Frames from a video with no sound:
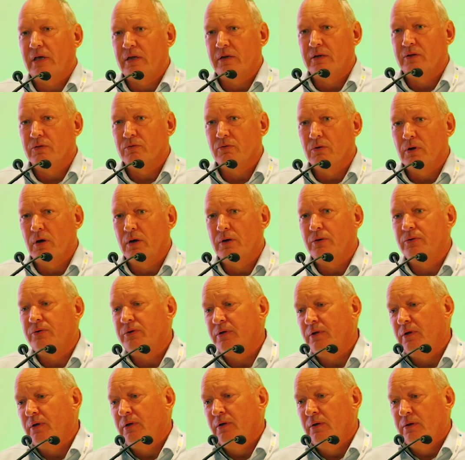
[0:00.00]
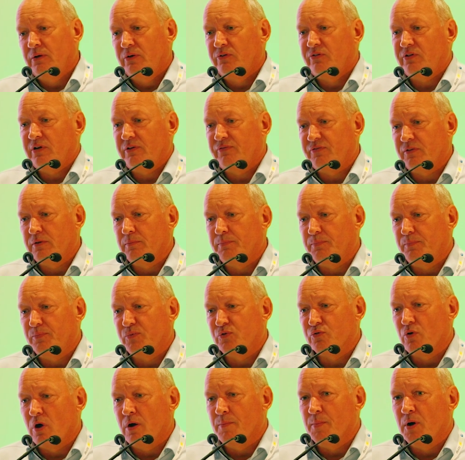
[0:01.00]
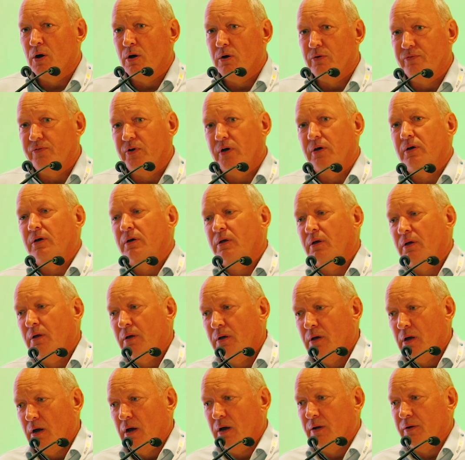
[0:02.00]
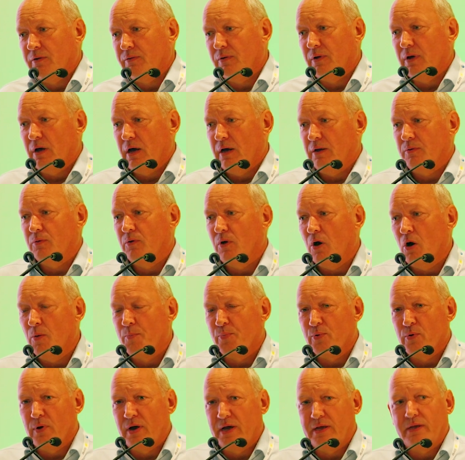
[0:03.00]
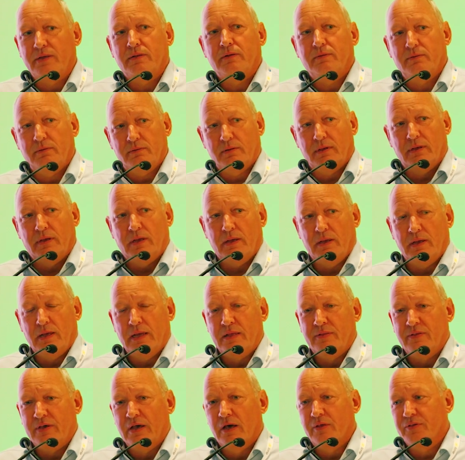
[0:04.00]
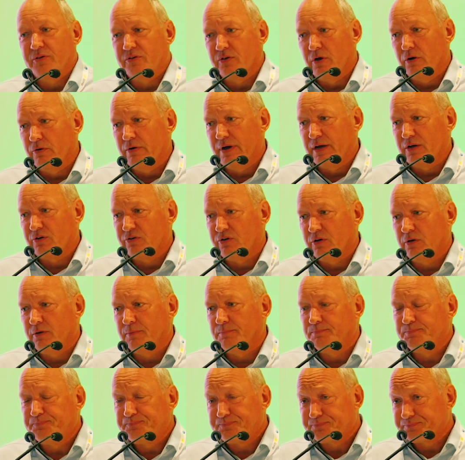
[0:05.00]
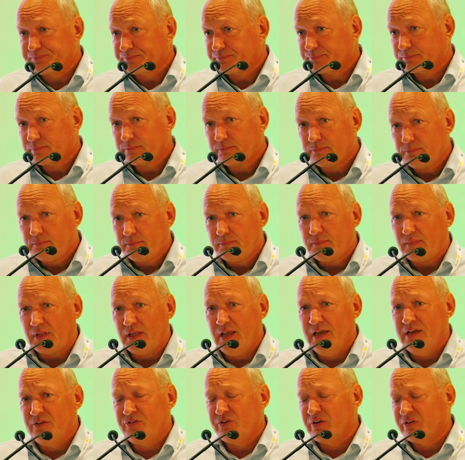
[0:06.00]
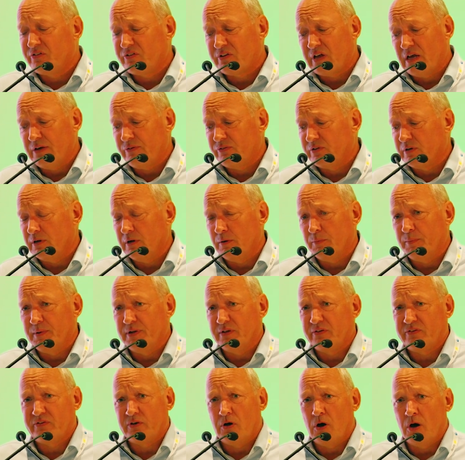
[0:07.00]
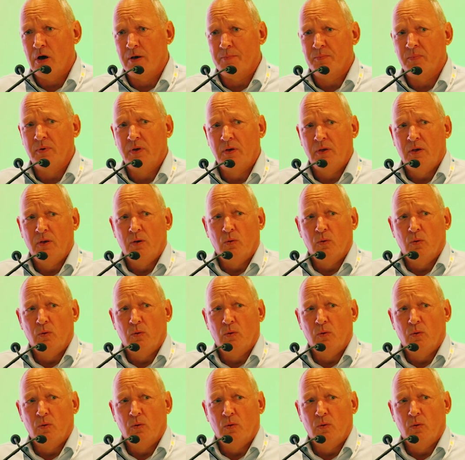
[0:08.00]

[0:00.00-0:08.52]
the end of the road, shift the drum over and operate in the other direction. It just saves a little bit of time.